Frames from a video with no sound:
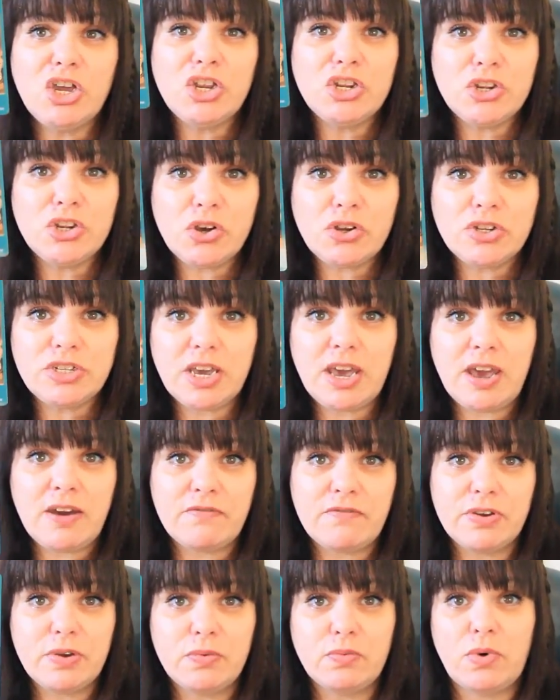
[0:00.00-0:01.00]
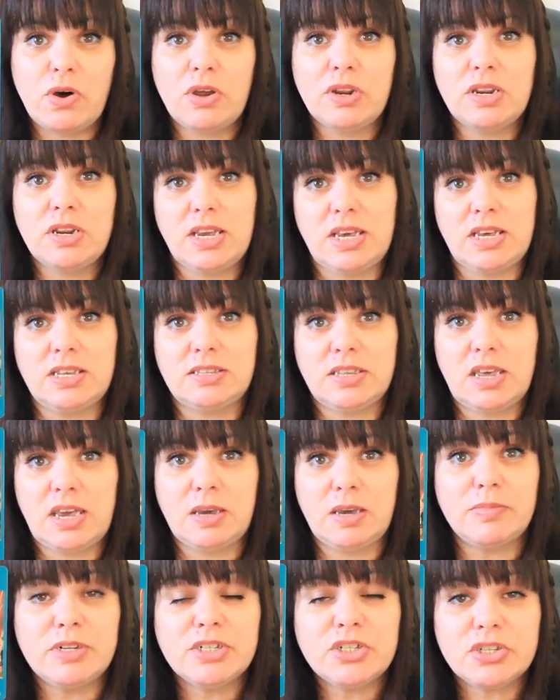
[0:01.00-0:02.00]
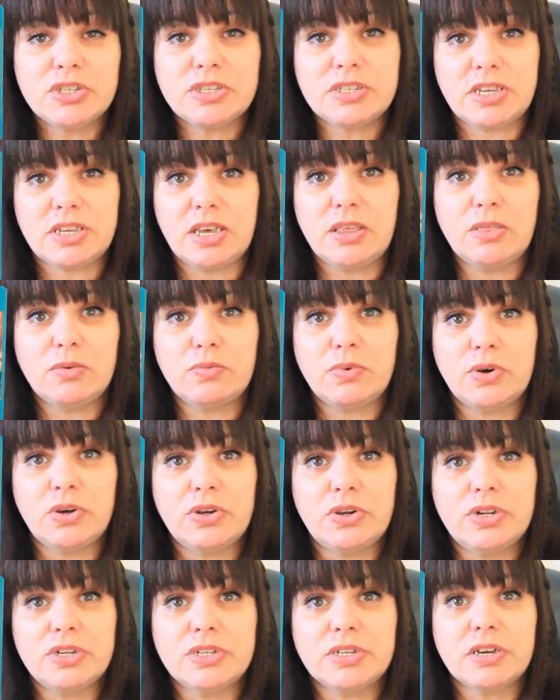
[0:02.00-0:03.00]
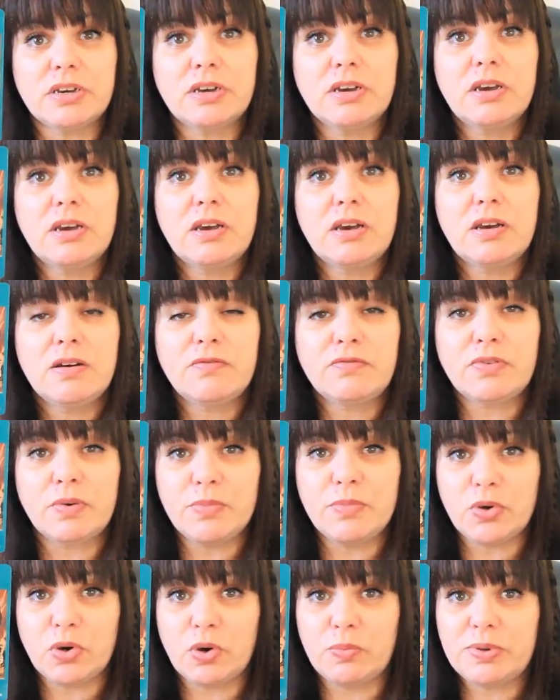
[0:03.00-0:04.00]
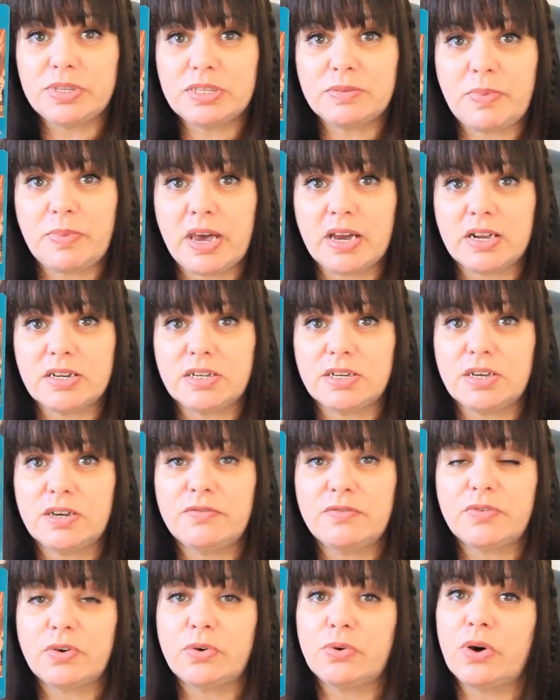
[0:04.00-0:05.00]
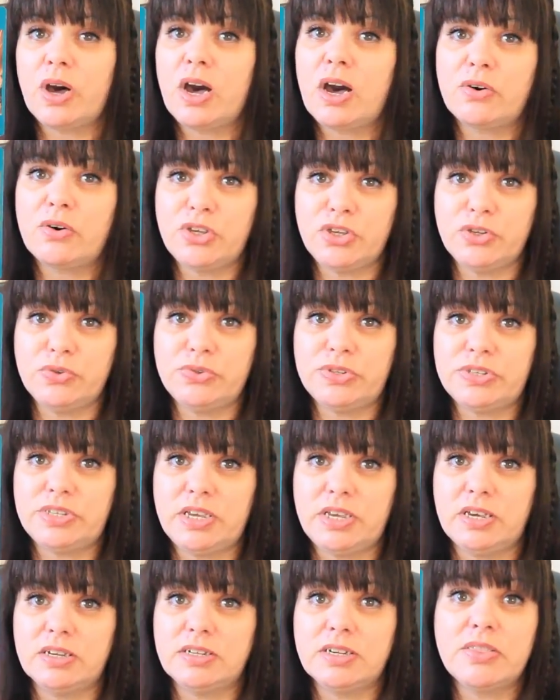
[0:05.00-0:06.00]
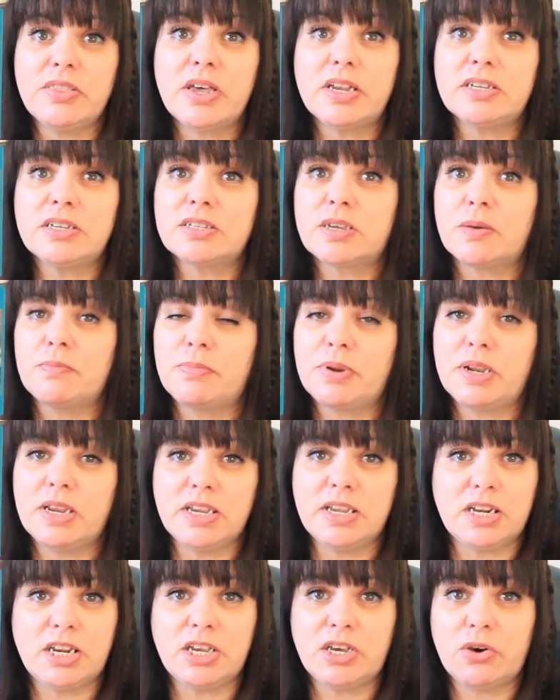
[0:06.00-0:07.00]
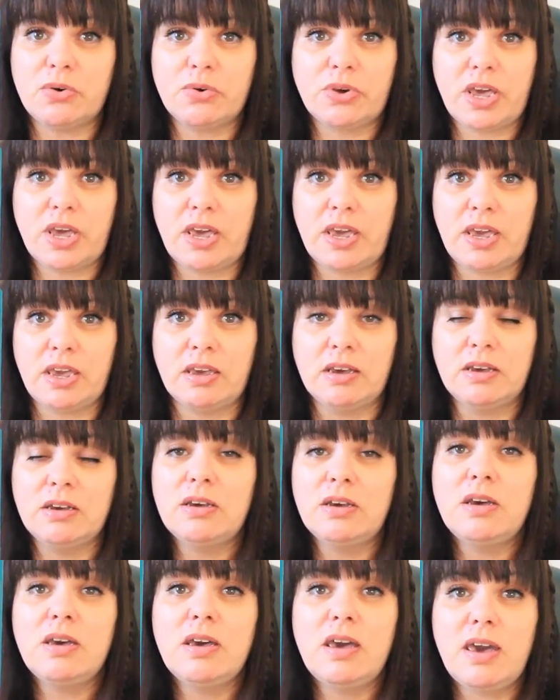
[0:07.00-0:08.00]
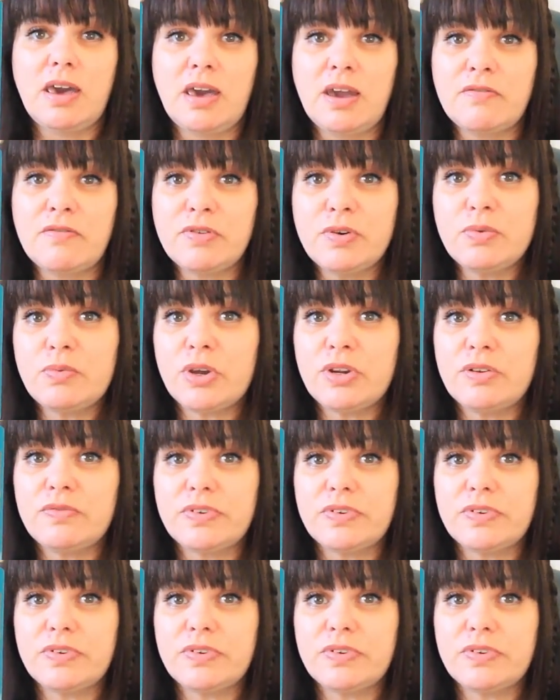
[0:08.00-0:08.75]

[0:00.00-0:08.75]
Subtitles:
Not everyone is able to see the world from your perspective or how you see it, and that is completely okay. Every one